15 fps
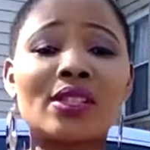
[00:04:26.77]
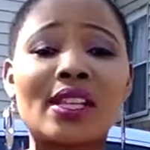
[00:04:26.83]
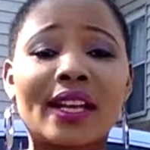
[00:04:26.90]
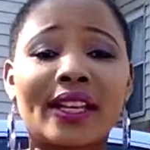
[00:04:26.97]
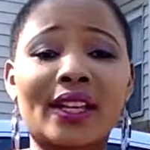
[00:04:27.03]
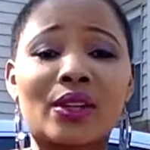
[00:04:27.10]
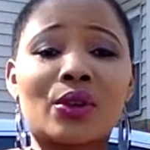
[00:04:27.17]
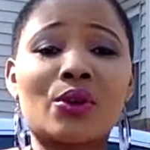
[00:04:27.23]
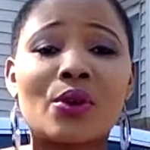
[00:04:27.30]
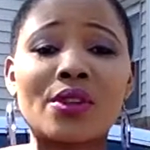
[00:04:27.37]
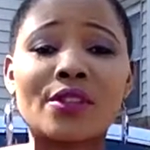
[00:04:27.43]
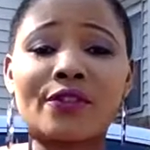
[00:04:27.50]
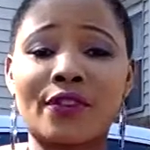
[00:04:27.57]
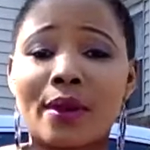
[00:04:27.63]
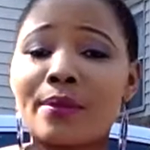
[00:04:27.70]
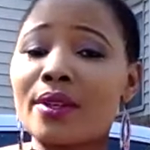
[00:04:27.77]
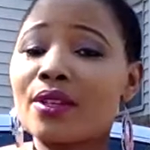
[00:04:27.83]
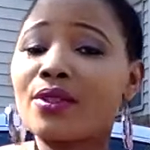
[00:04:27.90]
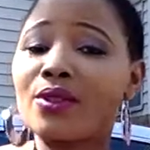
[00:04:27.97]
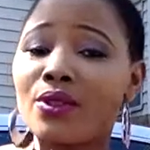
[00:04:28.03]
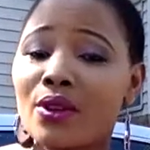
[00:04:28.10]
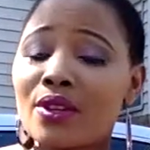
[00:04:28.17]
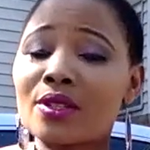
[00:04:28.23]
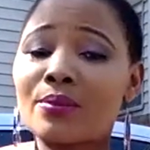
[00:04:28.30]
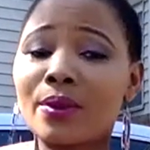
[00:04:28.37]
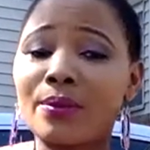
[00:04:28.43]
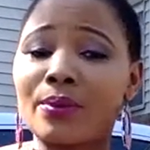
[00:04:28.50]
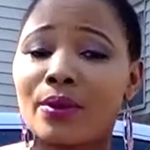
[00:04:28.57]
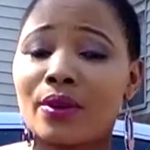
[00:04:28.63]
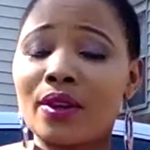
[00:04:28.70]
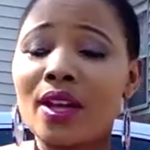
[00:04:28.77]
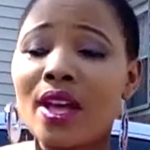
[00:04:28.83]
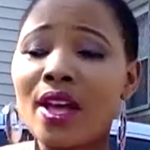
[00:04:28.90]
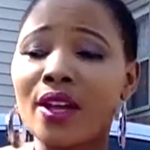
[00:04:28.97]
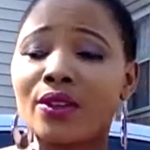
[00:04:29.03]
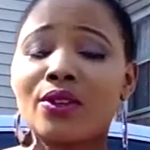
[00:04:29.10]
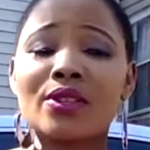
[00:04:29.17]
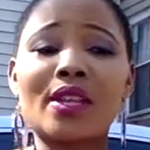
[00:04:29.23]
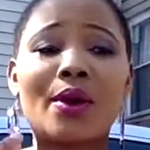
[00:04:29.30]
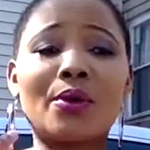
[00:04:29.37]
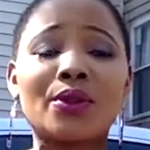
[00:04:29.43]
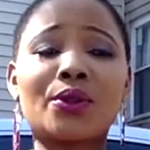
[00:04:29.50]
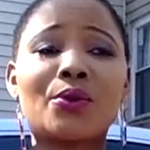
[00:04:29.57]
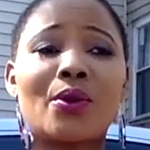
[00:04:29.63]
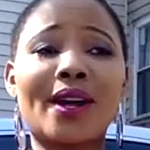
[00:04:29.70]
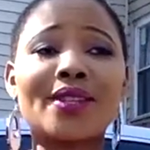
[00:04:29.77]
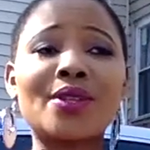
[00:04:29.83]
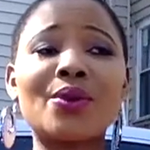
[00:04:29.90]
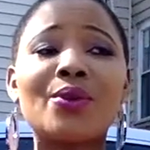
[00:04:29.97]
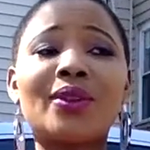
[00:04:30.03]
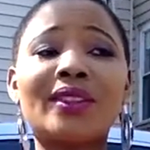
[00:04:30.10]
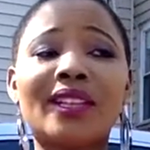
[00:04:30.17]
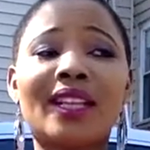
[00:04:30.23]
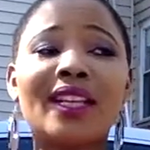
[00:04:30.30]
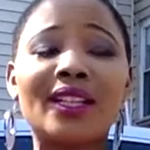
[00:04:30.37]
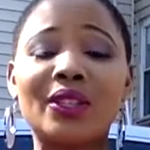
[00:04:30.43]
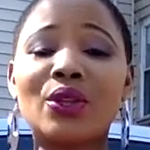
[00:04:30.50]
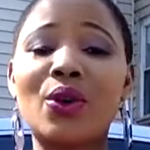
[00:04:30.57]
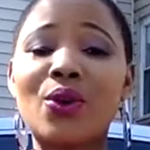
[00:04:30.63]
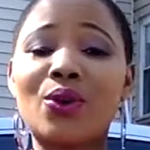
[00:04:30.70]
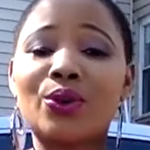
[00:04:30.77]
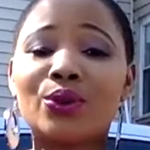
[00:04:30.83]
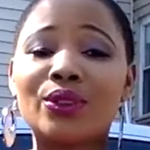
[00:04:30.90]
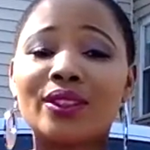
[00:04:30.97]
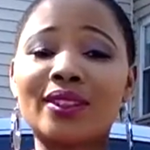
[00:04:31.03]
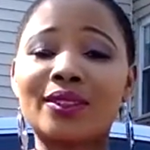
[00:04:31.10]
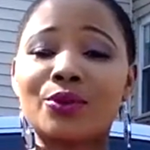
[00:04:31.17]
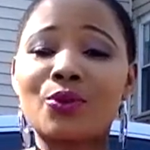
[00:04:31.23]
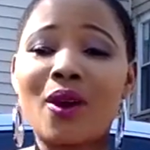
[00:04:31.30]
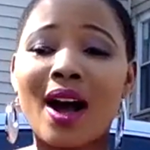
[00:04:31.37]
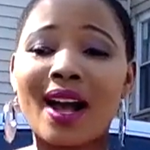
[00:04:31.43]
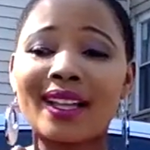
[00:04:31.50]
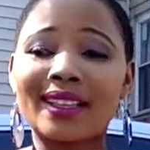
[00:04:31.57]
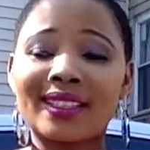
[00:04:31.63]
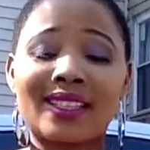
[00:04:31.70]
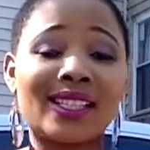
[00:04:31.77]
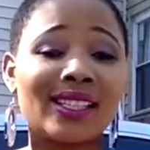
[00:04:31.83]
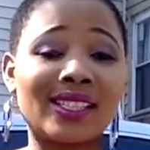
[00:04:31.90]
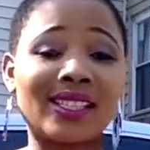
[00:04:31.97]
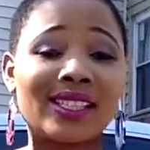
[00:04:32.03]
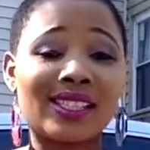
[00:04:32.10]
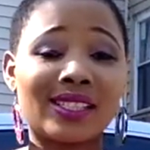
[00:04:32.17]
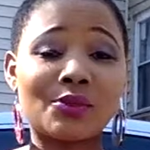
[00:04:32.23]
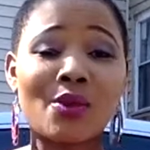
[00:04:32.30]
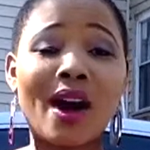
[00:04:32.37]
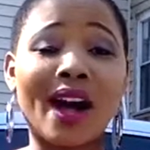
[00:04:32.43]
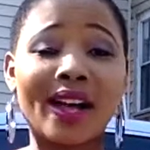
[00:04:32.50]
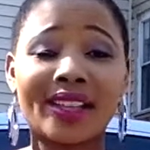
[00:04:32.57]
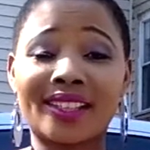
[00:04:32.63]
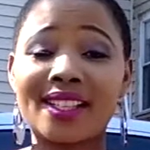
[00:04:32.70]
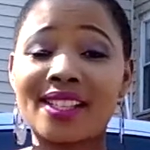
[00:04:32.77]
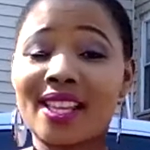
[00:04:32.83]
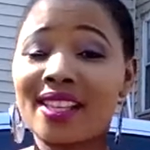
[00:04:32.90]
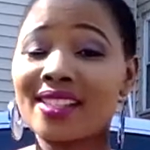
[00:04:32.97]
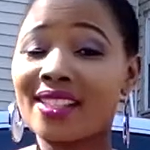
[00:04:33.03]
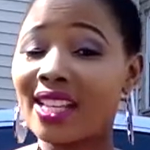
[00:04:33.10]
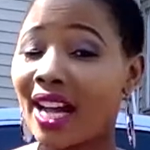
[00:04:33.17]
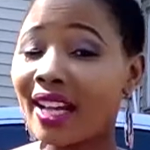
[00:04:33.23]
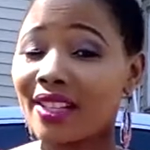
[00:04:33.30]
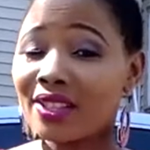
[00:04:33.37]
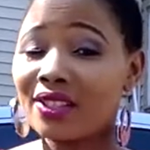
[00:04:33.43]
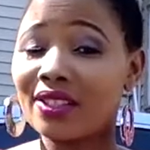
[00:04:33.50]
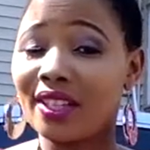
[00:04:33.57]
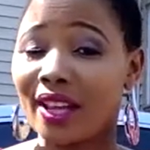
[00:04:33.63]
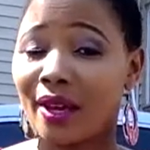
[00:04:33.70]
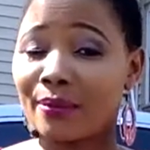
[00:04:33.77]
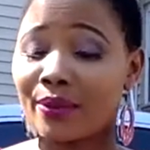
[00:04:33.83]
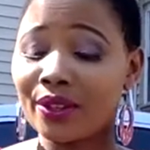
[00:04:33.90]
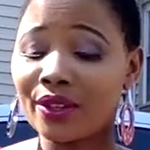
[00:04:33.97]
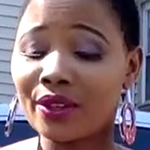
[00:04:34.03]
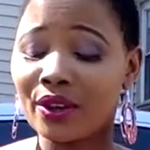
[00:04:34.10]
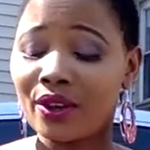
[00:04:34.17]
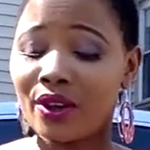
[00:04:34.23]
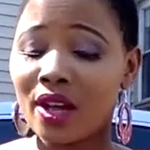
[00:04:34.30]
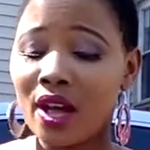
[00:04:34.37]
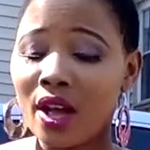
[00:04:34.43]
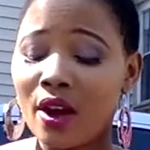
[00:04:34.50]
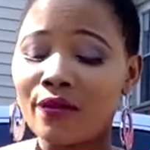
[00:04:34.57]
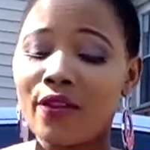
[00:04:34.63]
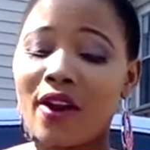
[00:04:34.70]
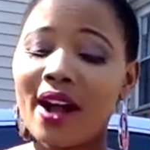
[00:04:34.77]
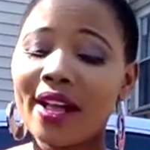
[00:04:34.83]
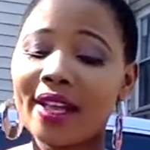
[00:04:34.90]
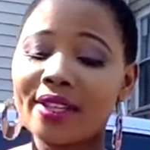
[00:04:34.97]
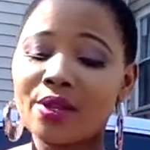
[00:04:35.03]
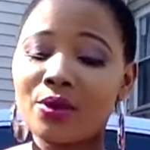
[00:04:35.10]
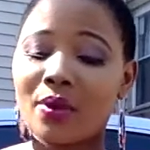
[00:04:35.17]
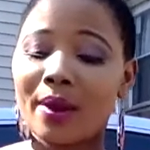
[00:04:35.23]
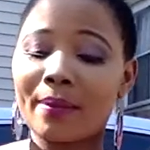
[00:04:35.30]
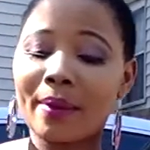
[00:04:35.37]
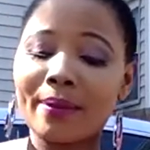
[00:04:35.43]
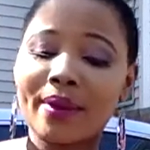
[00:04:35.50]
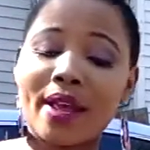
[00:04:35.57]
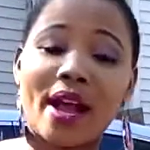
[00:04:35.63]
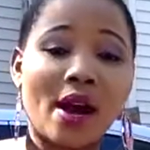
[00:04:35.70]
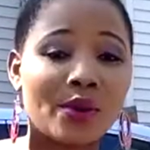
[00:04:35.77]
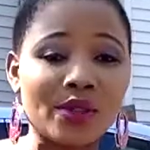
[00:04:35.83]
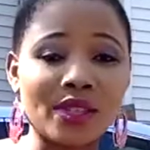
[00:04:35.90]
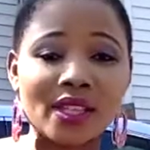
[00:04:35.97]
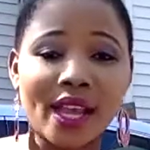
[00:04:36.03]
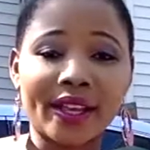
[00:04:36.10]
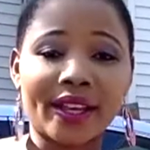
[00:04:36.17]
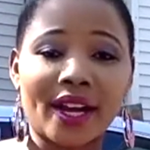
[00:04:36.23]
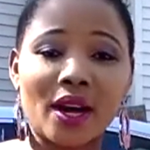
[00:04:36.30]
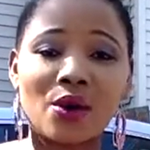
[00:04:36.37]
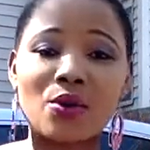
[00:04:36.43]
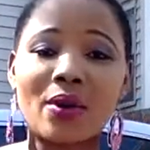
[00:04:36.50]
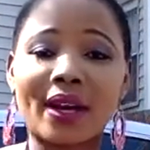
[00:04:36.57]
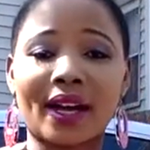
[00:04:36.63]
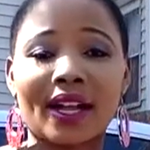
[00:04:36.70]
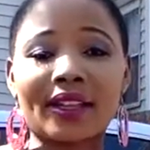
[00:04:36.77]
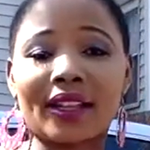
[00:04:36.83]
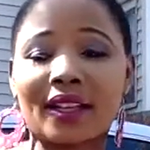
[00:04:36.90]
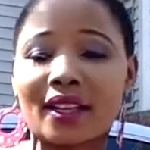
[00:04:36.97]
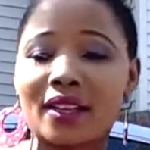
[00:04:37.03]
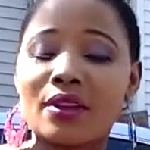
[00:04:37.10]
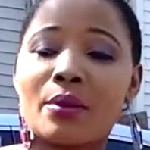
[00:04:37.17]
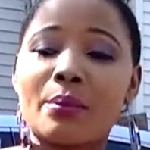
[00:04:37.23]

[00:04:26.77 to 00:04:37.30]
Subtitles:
like close family to those people. Those are the ones who really know what this has done to them. For us who are maybe the outsider, who are kind of like